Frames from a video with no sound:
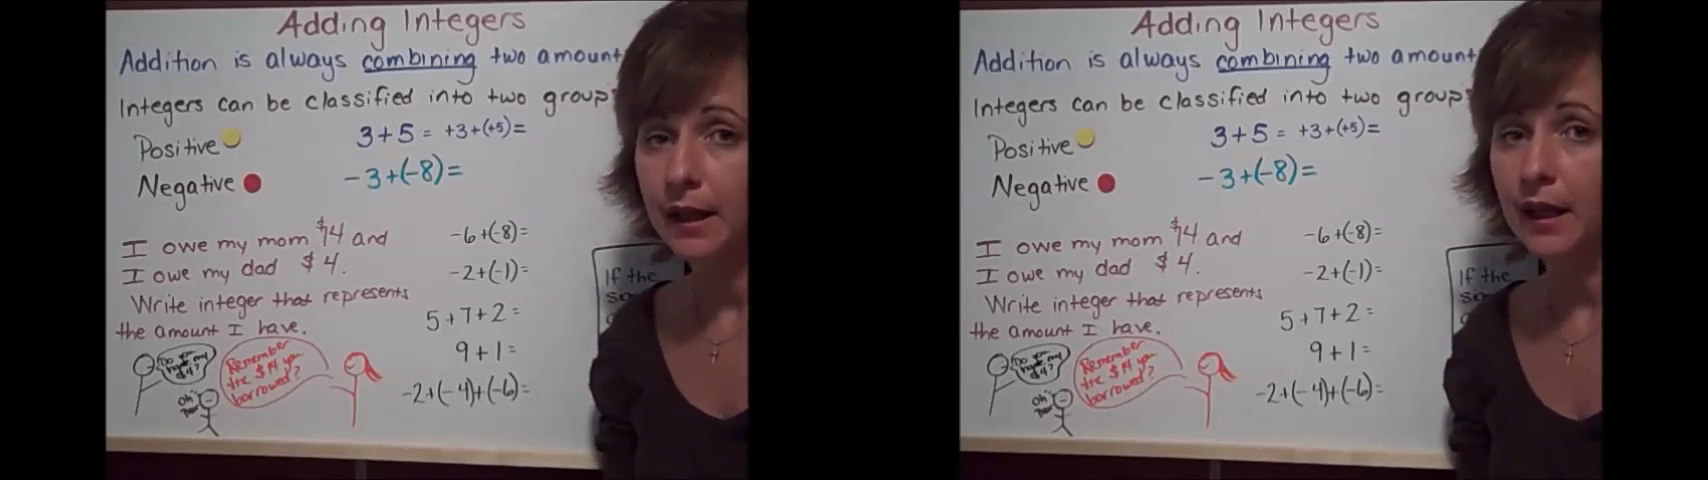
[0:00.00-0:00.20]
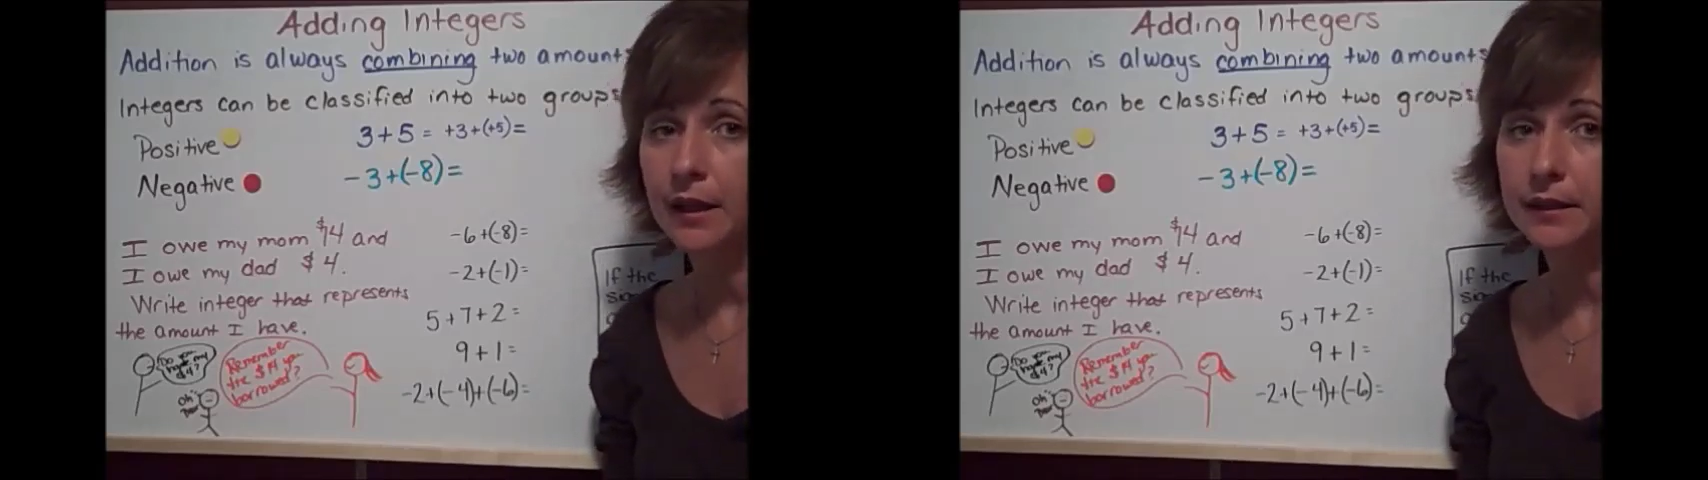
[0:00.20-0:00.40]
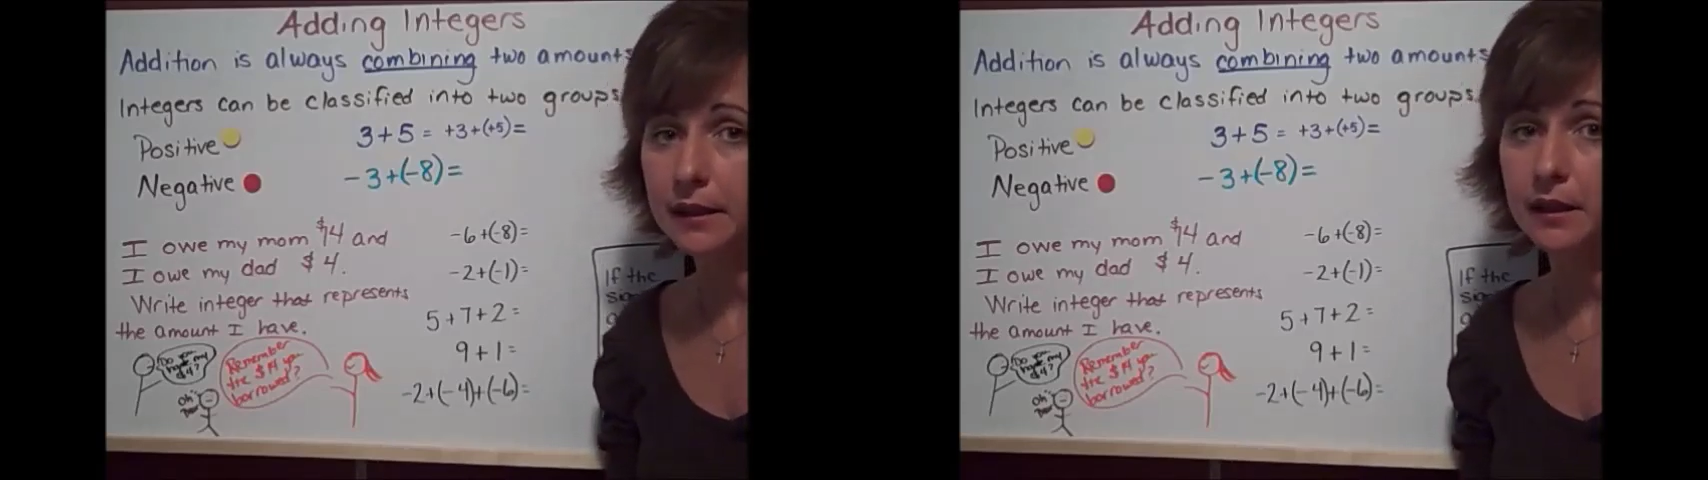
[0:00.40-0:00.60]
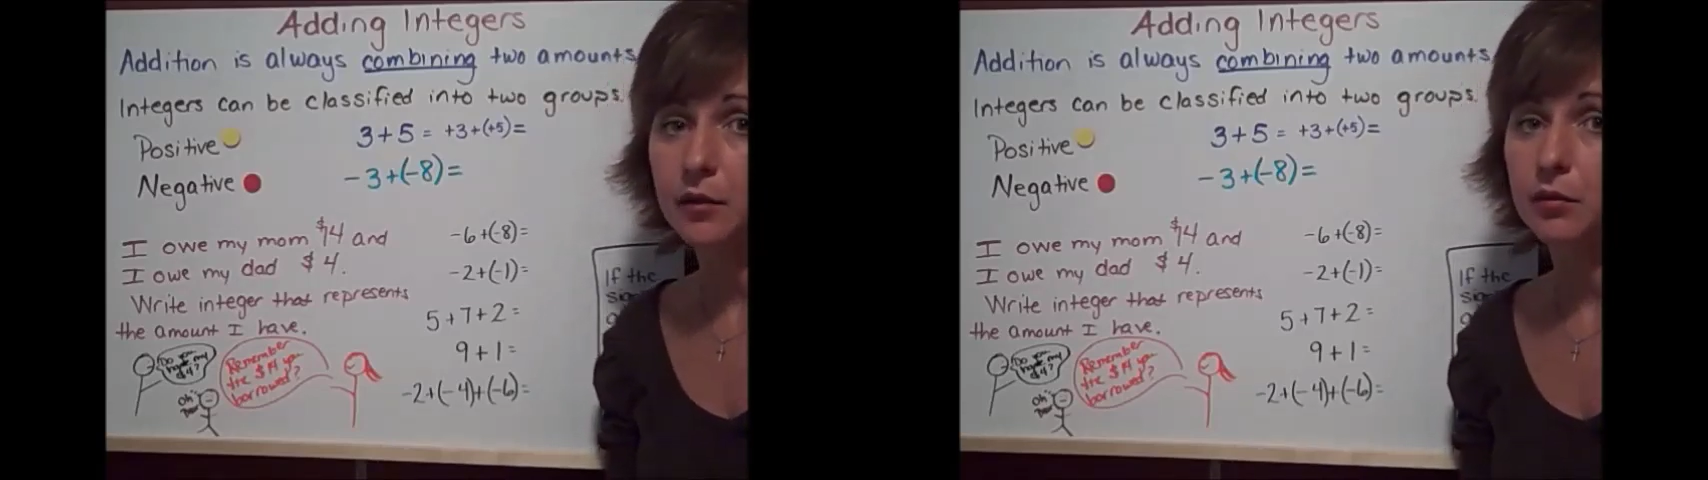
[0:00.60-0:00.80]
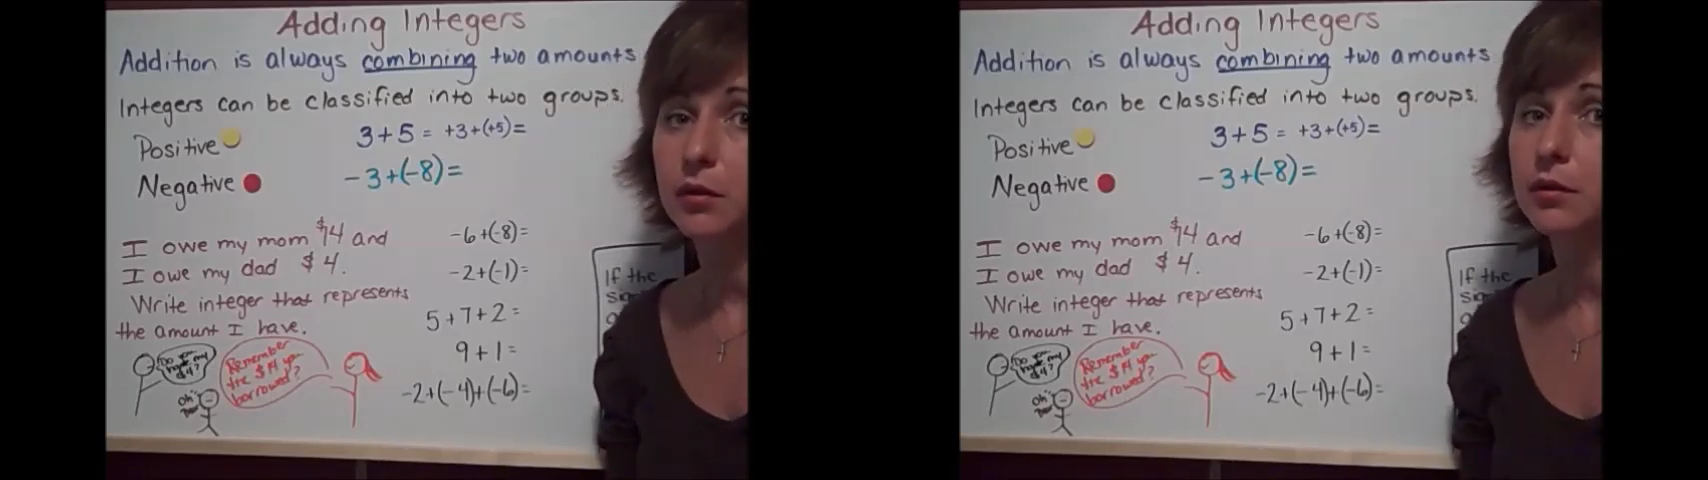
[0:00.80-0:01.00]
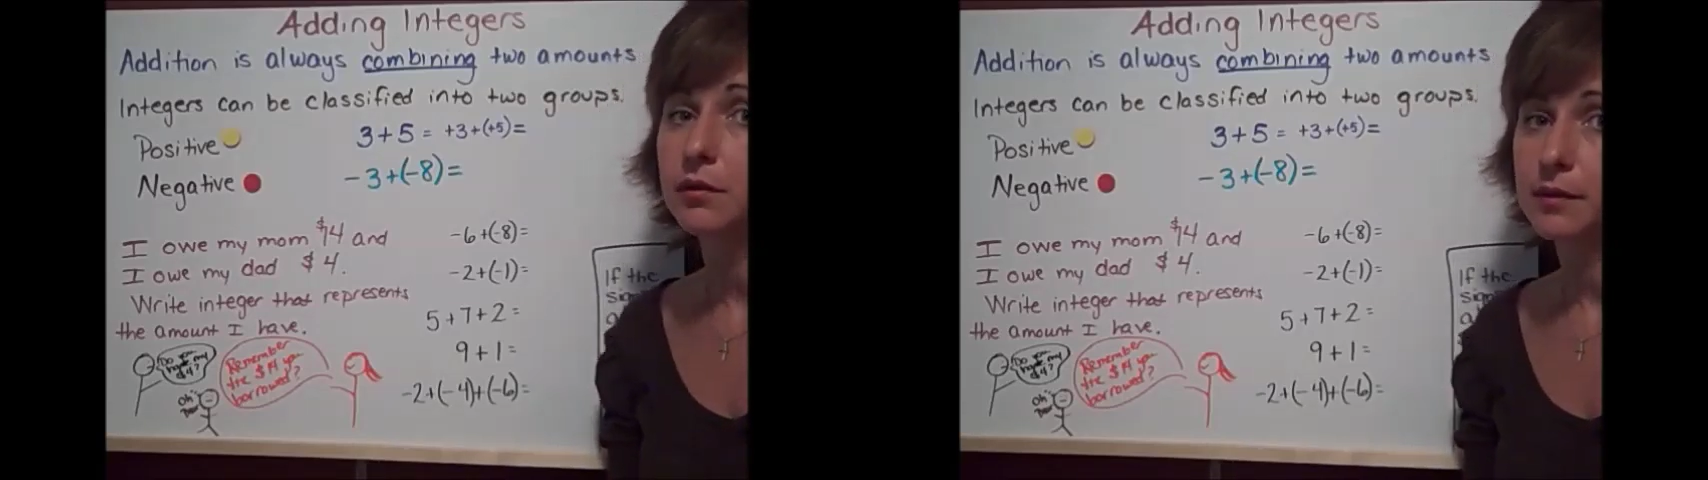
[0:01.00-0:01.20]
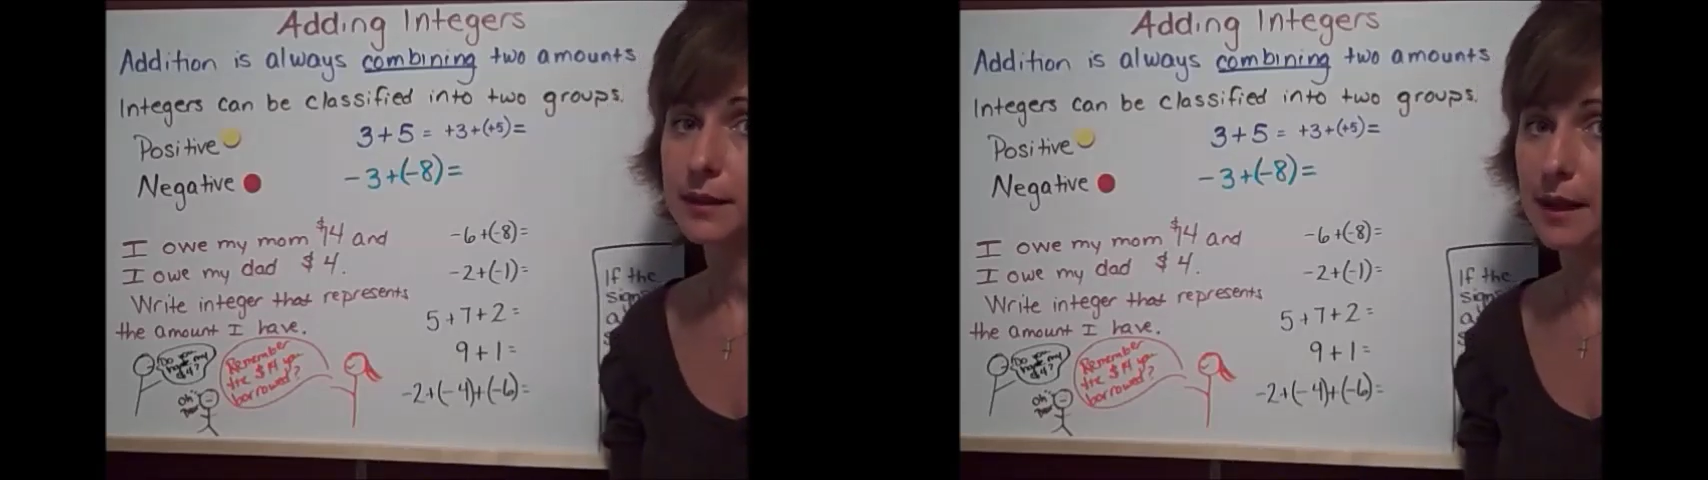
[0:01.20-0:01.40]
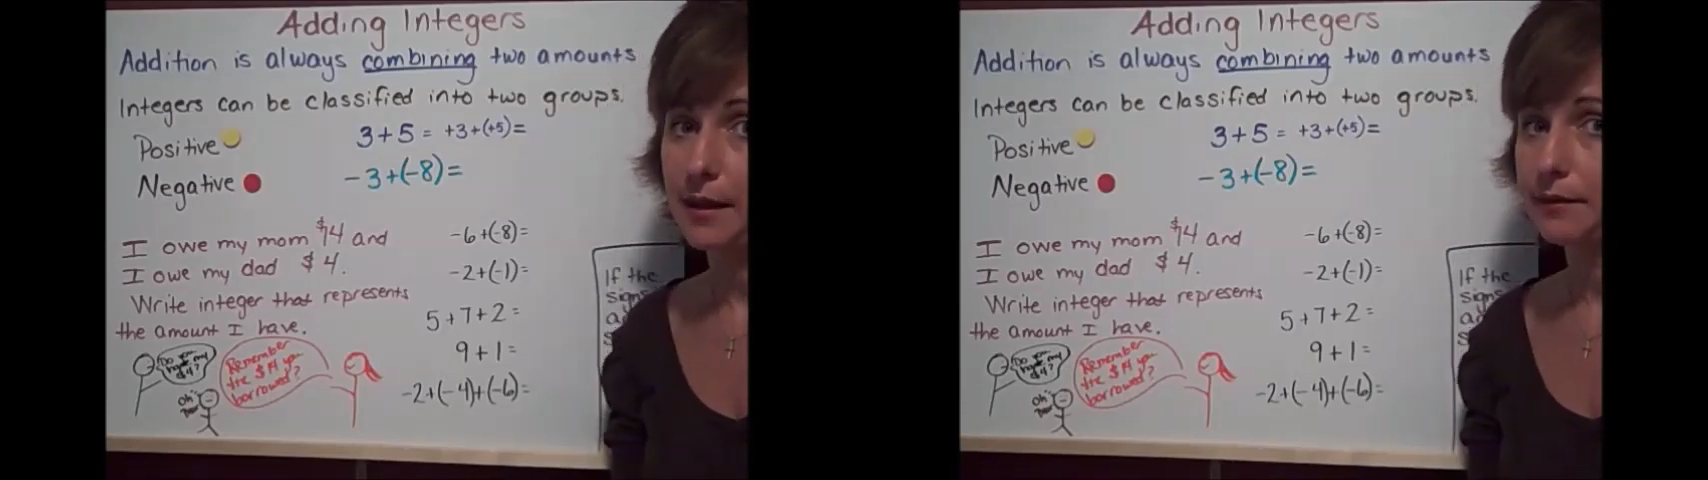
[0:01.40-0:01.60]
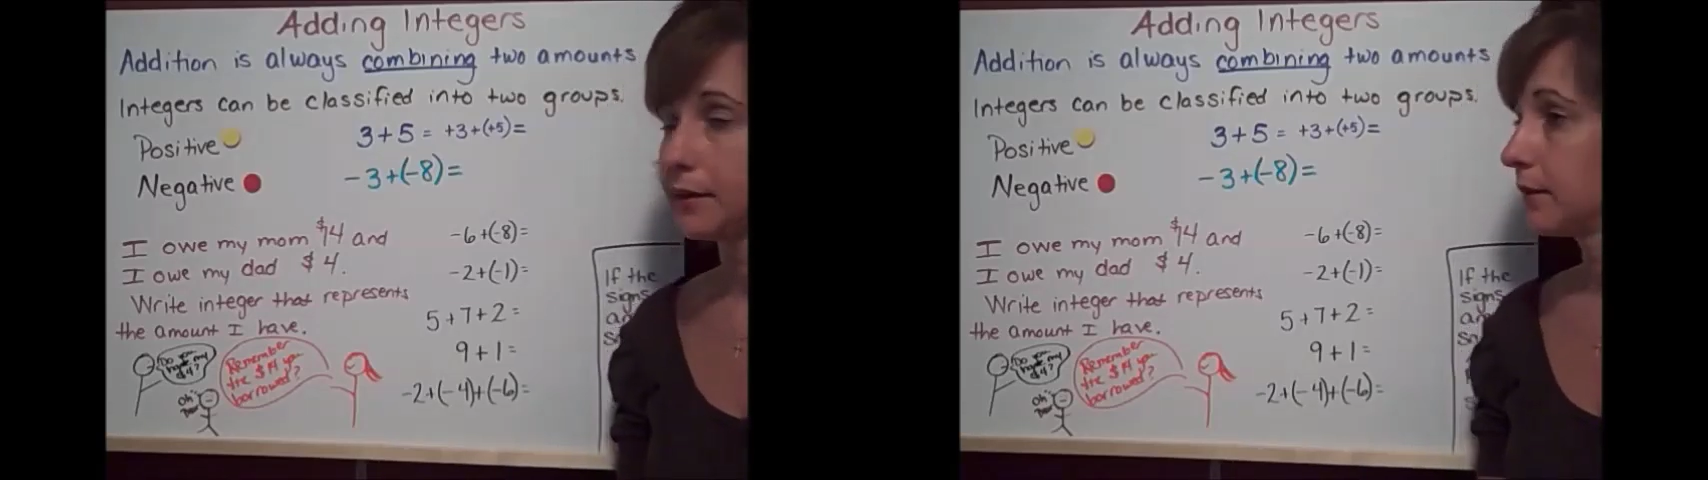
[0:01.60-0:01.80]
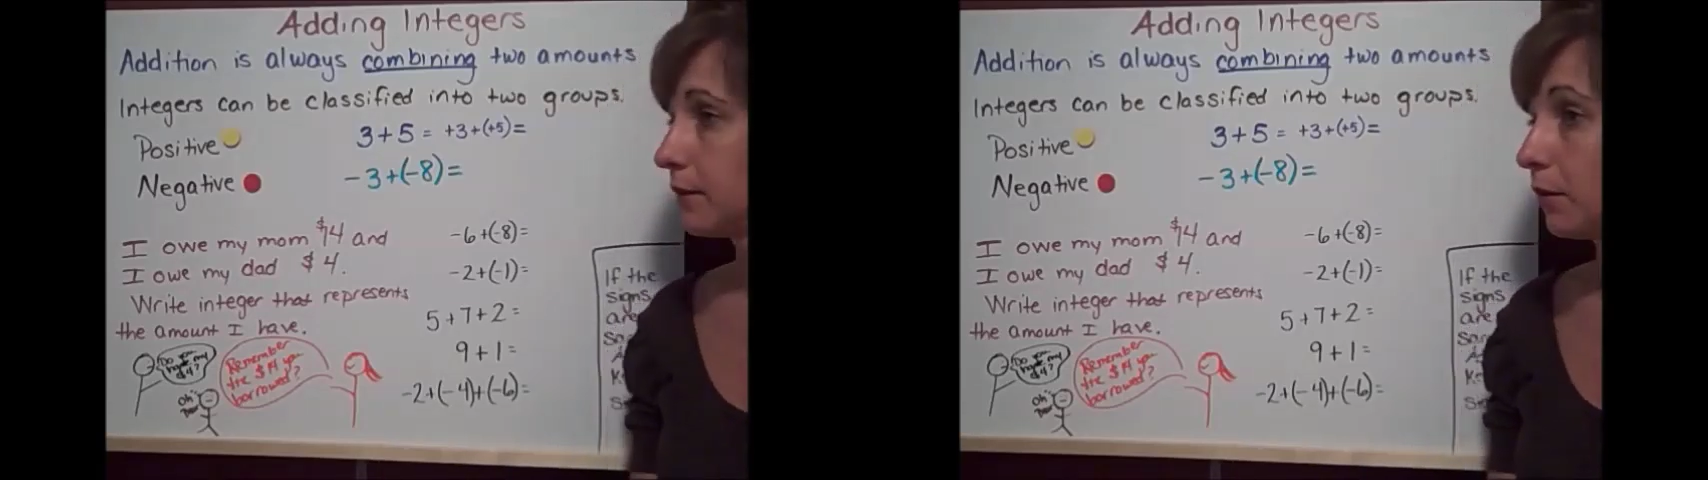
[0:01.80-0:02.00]
unequal
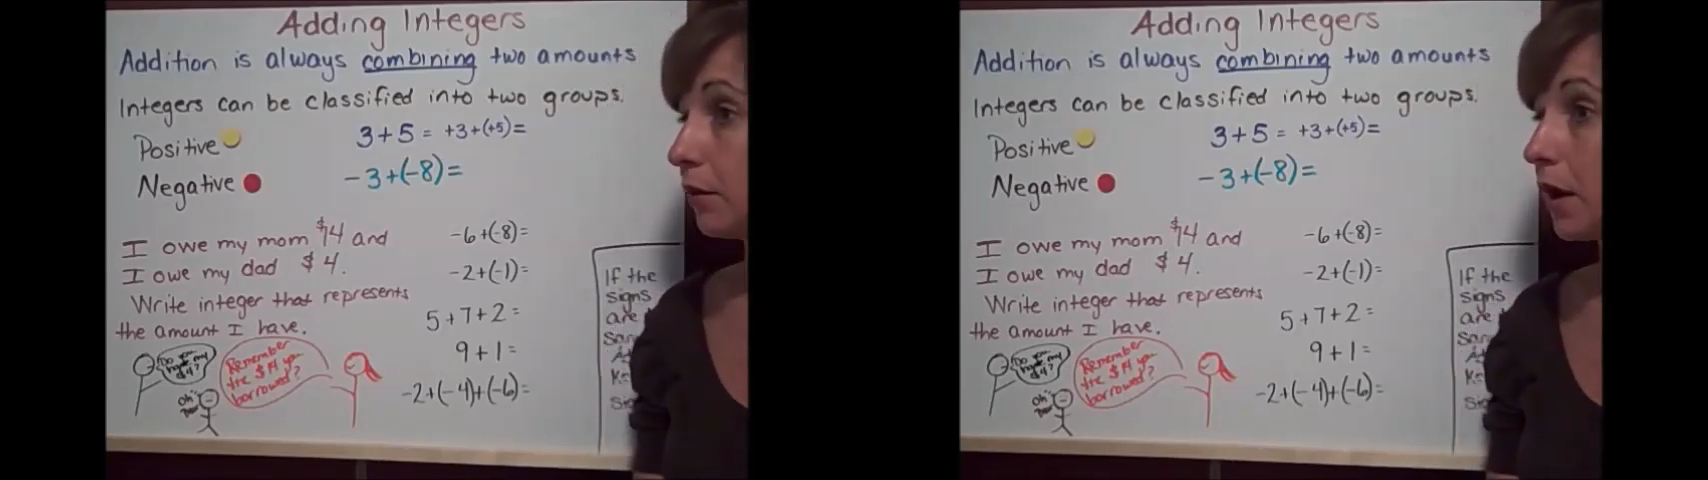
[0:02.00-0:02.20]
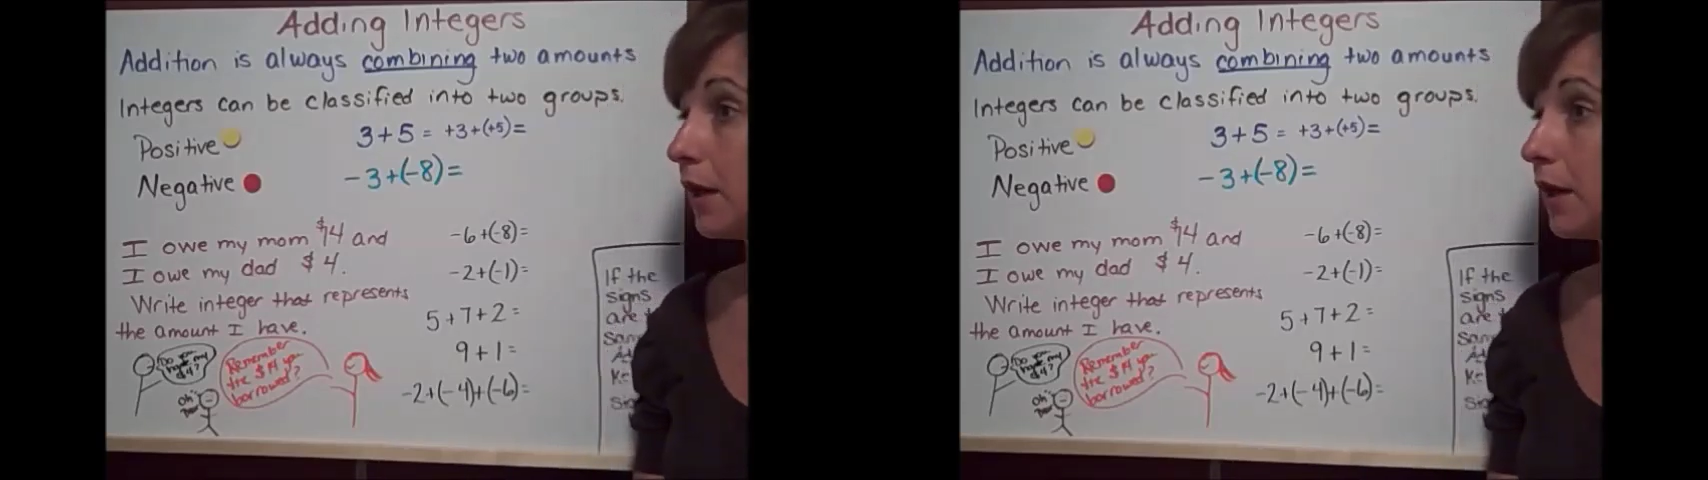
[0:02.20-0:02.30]
sets or